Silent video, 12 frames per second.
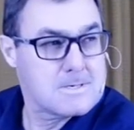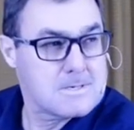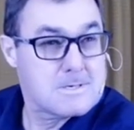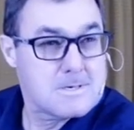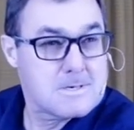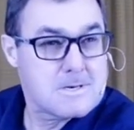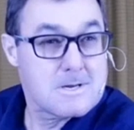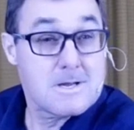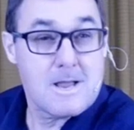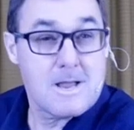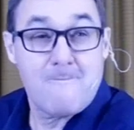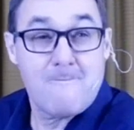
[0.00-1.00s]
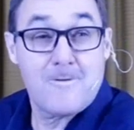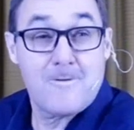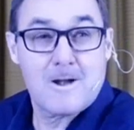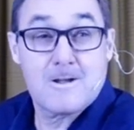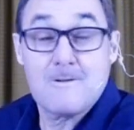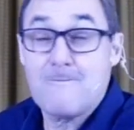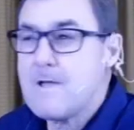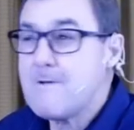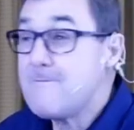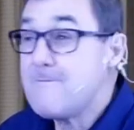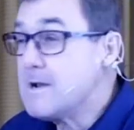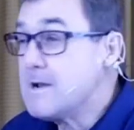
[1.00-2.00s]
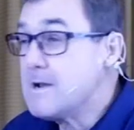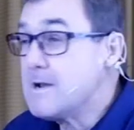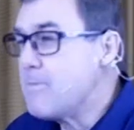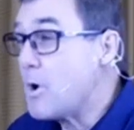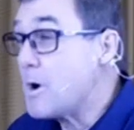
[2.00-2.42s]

In front of everybody here now.